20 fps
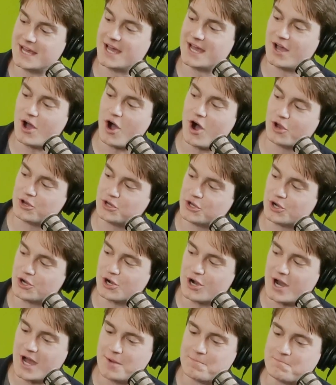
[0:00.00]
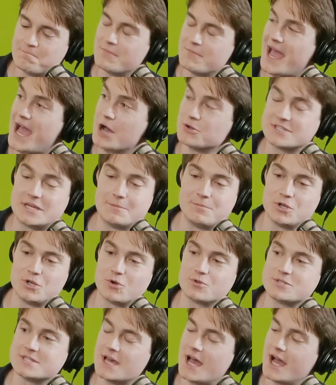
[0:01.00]
on your housekeeping
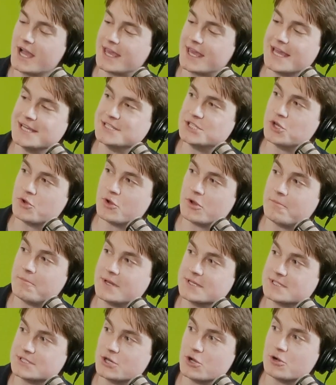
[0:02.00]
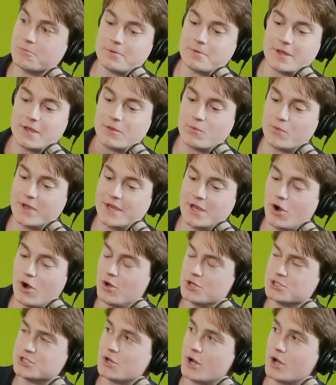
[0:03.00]
notes, KZUM is dope. We also